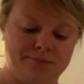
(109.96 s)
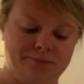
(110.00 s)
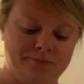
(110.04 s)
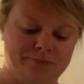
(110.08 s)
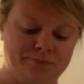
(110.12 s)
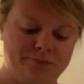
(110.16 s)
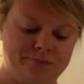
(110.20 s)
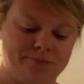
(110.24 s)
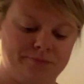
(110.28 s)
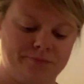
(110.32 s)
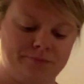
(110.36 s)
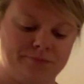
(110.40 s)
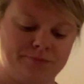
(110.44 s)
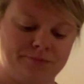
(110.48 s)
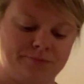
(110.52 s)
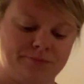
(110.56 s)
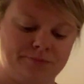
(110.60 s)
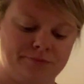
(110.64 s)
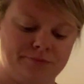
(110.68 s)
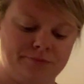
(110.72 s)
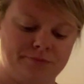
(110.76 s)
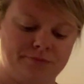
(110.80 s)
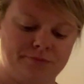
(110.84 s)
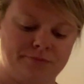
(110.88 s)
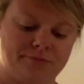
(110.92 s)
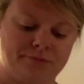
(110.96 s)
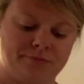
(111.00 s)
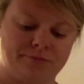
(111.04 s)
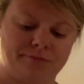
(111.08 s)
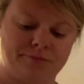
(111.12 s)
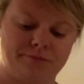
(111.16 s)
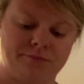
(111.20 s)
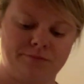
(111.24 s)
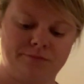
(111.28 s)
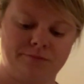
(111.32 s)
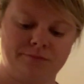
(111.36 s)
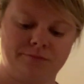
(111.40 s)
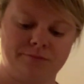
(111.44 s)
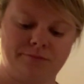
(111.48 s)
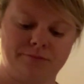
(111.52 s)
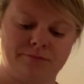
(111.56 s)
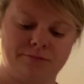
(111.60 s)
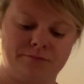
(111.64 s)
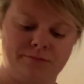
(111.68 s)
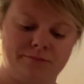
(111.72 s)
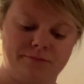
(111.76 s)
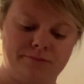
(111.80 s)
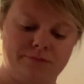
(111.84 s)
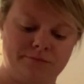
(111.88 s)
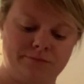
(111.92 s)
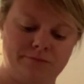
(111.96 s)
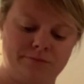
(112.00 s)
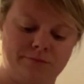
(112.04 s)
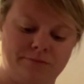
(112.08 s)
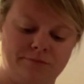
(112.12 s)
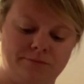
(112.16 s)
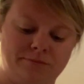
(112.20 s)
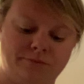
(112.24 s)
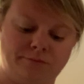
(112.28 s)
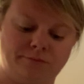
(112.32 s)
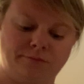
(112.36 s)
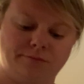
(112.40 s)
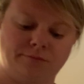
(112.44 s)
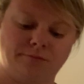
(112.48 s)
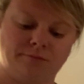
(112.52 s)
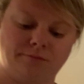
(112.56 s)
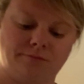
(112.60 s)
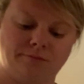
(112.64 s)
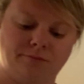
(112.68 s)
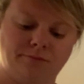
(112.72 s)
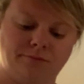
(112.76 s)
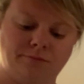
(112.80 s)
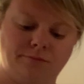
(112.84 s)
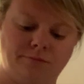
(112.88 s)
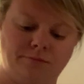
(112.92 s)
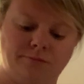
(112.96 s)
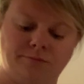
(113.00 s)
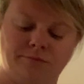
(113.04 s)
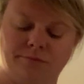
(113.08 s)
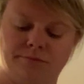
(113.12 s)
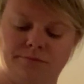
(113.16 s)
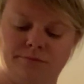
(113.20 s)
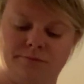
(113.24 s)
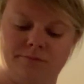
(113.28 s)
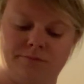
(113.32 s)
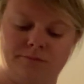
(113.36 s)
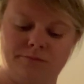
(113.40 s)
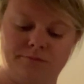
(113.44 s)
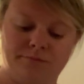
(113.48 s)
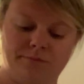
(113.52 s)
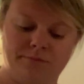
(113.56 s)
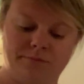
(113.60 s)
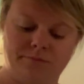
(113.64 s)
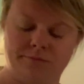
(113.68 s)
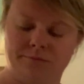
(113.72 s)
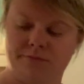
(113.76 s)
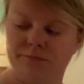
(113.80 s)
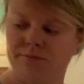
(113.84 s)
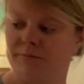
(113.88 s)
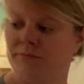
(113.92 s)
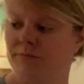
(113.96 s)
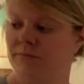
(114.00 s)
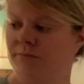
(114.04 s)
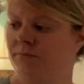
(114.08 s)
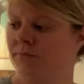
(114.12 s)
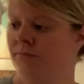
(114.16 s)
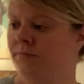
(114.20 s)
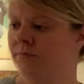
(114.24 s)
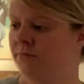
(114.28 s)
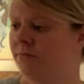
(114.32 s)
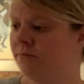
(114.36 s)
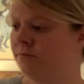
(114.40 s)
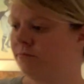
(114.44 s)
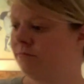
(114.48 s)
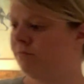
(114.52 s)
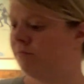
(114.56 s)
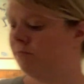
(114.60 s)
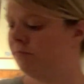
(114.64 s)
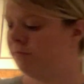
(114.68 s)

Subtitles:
Nothing is said.